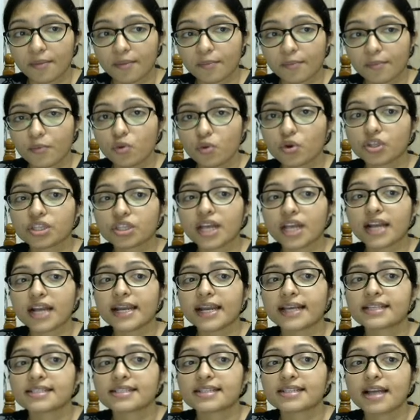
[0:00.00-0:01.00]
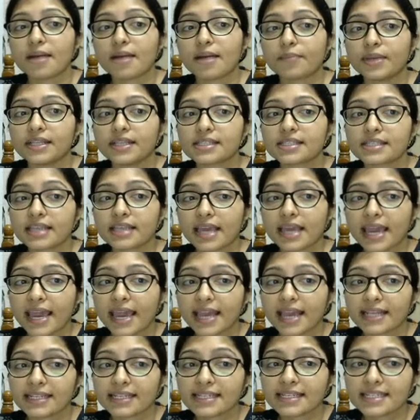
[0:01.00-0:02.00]
more than extra, means
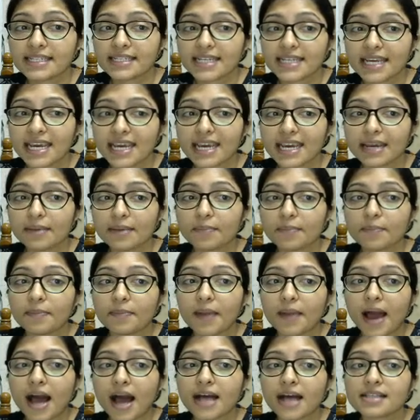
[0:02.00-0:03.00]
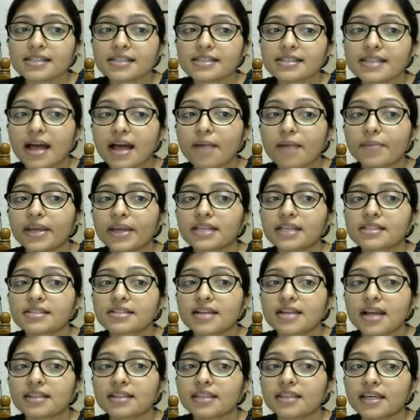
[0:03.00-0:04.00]
AT plus some
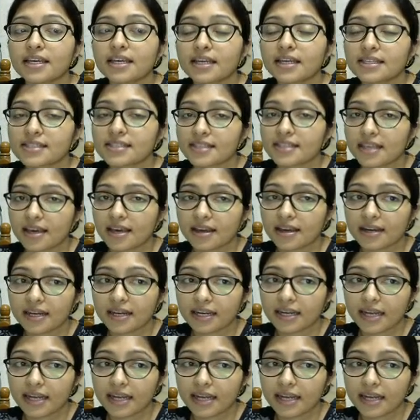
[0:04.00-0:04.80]
extra thing is there in